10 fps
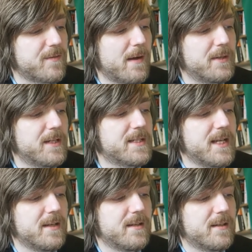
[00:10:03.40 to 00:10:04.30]
is found in a
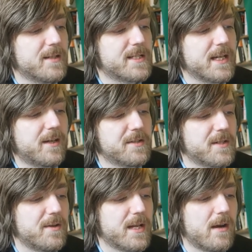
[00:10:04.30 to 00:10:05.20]
tin that sickens,
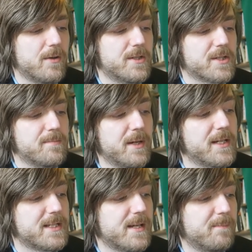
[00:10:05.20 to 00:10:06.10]
no doubt, and just
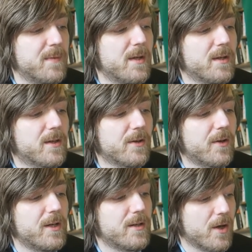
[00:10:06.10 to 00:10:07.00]
muddies it. God
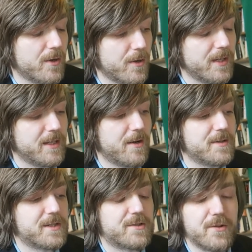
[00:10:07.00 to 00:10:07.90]
only, God only
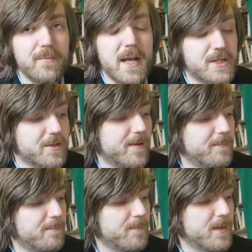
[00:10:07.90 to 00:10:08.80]
knows the true mesh you're in.